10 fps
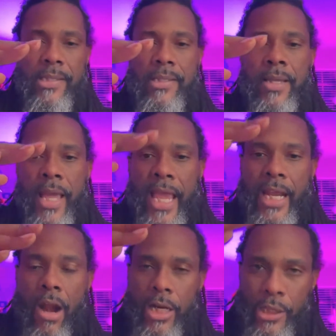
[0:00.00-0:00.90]
and our
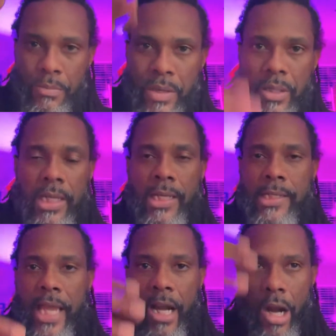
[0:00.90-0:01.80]
communities and
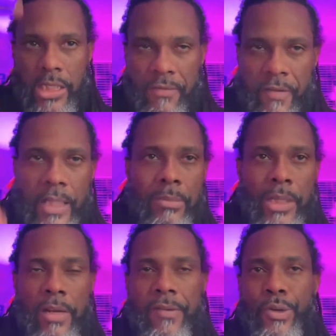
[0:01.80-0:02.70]
our development of
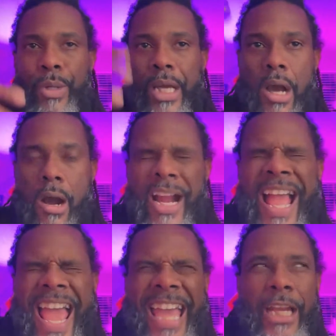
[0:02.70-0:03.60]
who we are
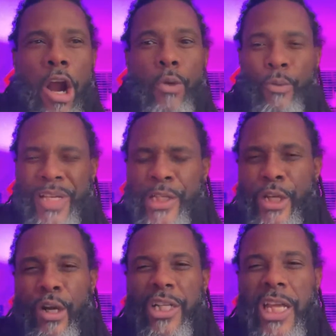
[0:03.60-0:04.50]
and our research
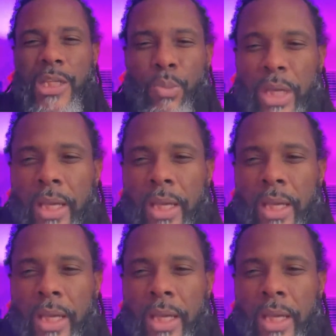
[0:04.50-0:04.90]
as we